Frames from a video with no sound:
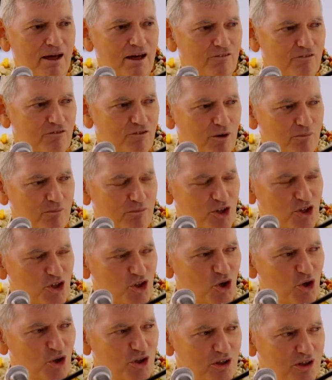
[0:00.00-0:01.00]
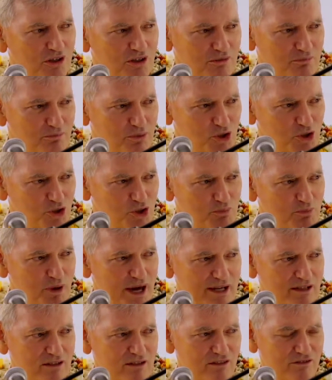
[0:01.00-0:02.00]
And from the yogic
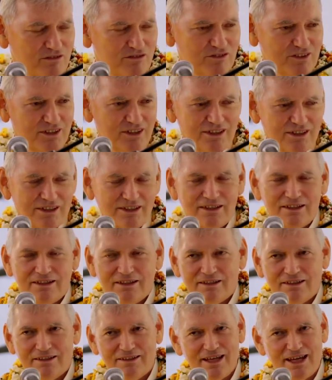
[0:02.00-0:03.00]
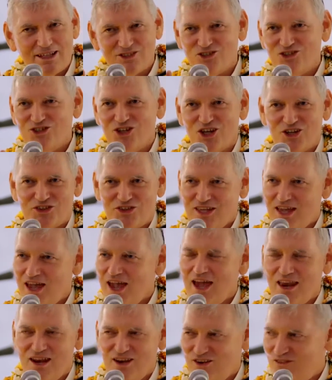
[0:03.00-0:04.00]
perspective, that's not the
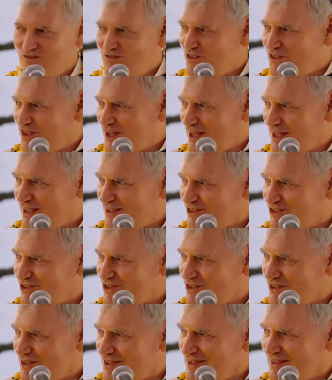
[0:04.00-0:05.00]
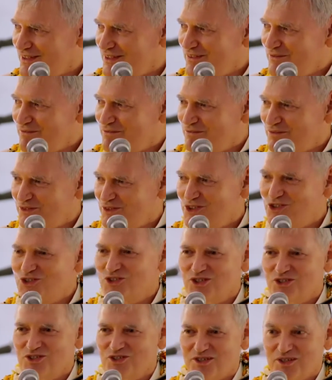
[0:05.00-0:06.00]
end of things.
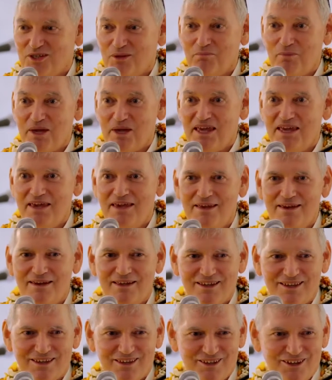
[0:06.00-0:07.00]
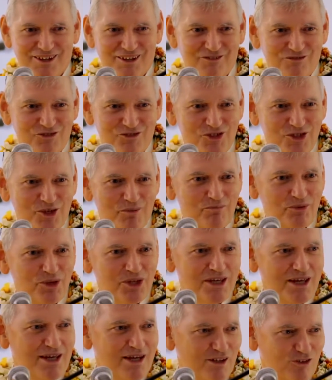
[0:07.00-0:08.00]
This is the beginning of
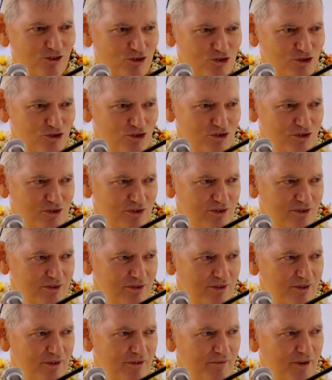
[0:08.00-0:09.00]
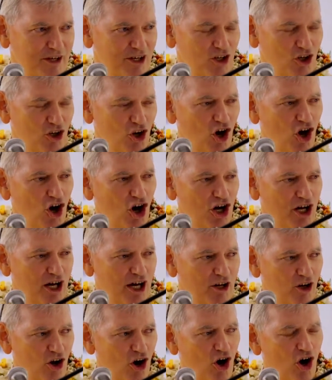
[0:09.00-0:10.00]
something else, an
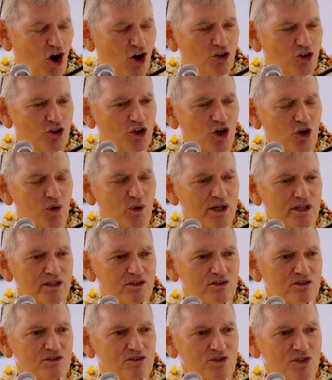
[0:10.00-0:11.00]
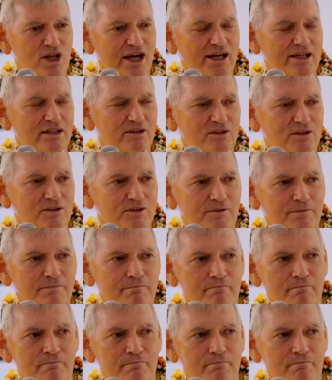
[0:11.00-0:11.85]
ongoing cycle.